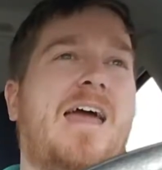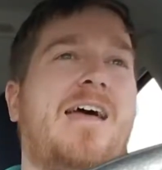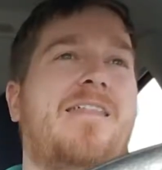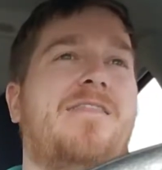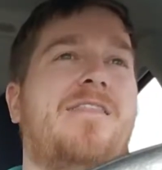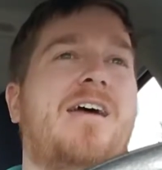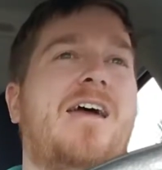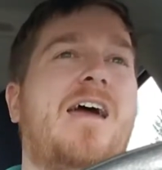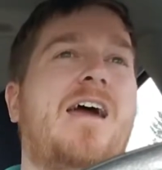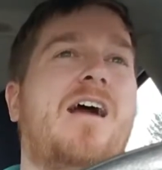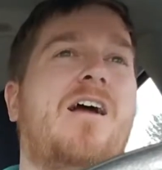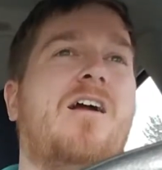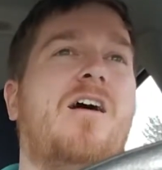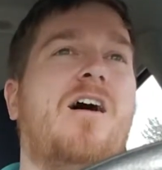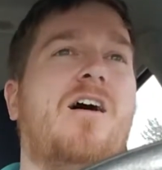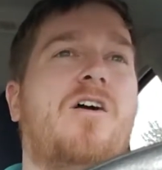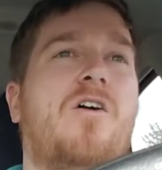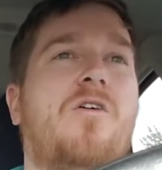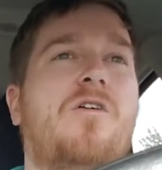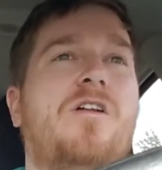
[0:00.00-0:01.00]
and there,
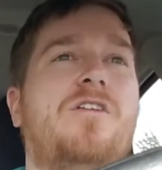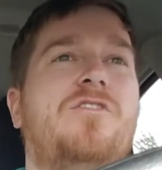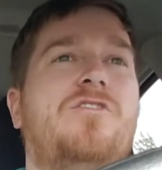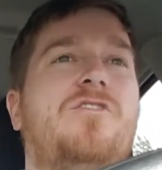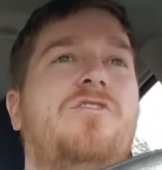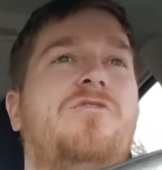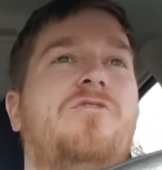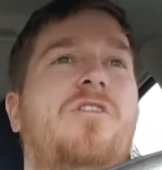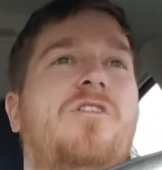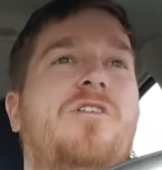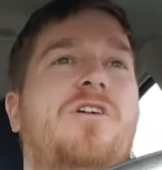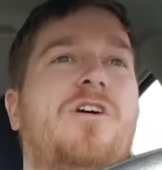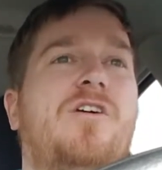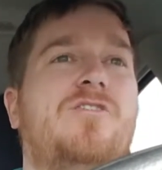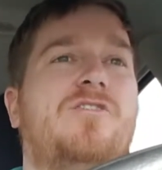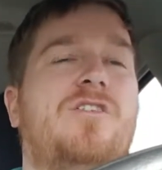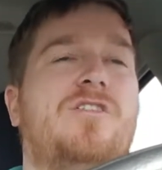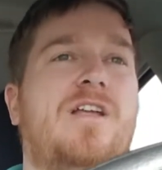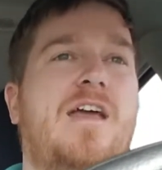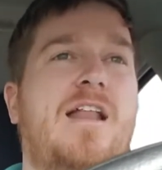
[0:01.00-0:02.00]
according to Roller
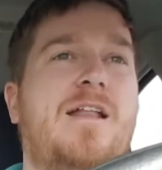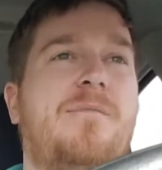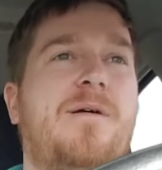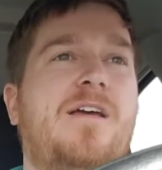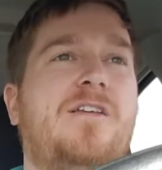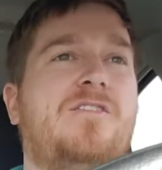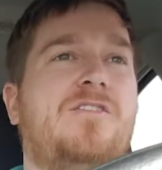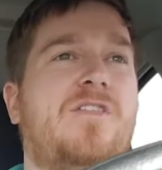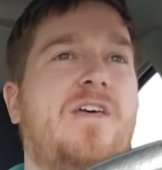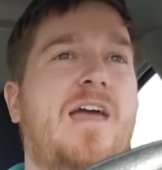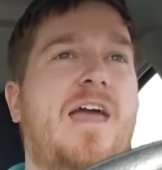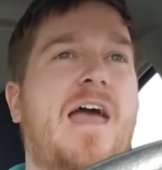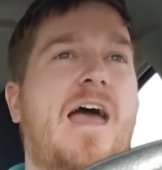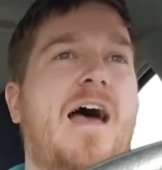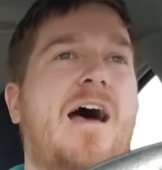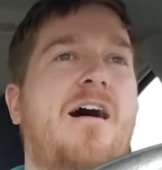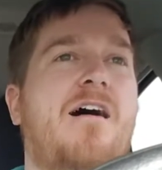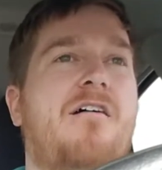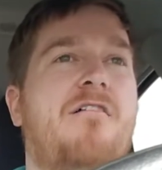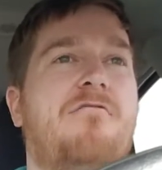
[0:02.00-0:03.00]
Coaster Database, they
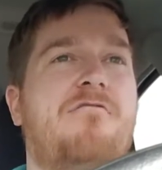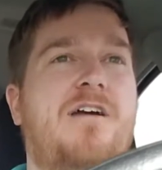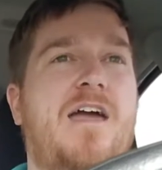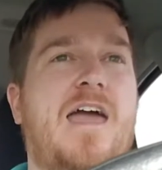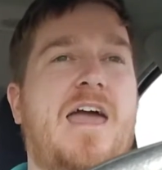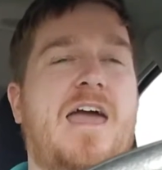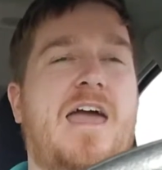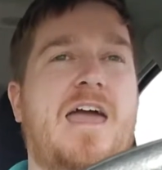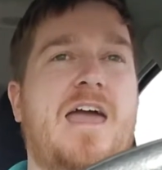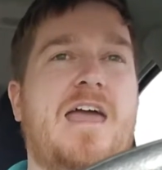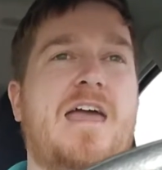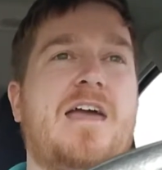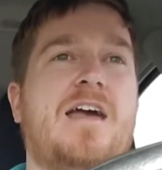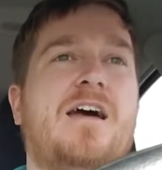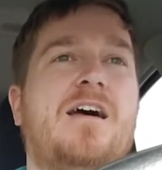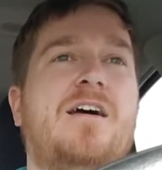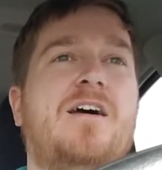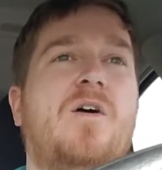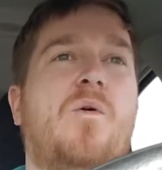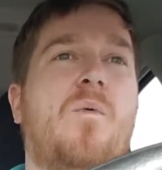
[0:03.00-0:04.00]
have a
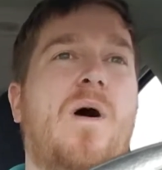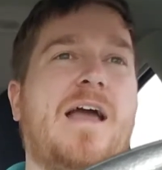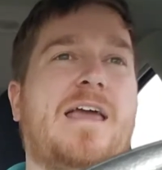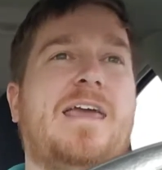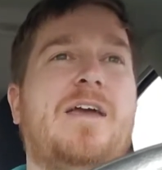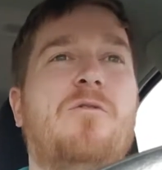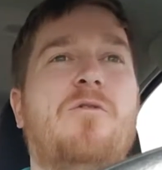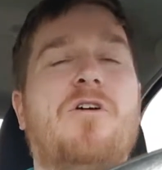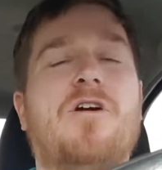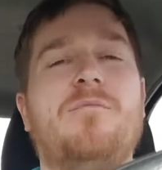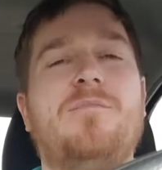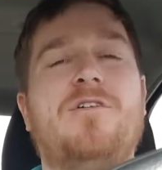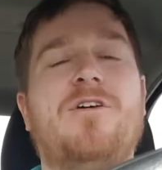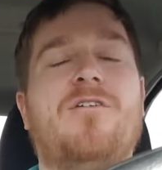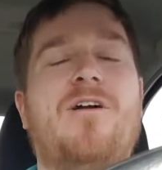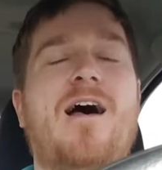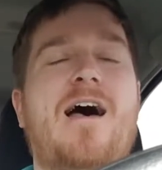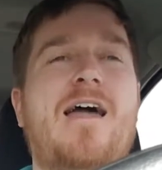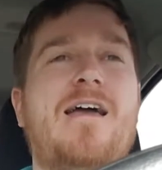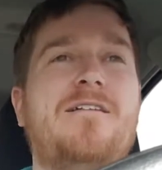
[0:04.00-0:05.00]
wacky worm to
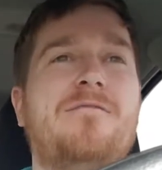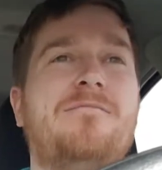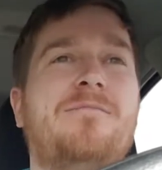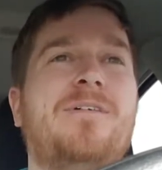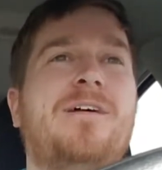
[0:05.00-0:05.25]
ride.